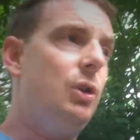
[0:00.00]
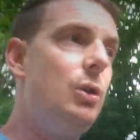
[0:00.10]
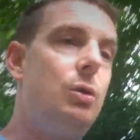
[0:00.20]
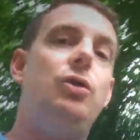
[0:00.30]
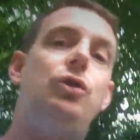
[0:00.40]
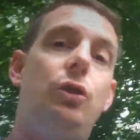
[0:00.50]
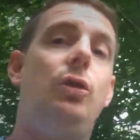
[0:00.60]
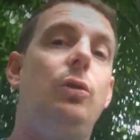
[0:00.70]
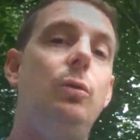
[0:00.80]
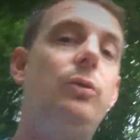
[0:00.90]
You can
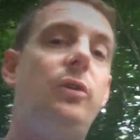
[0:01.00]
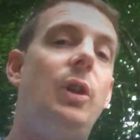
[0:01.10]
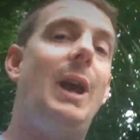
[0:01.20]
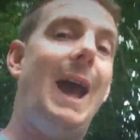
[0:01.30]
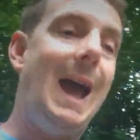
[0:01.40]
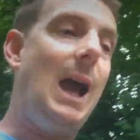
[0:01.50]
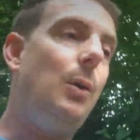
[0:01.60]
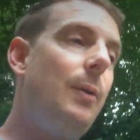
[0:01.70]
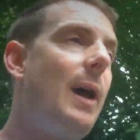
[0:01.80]
choose how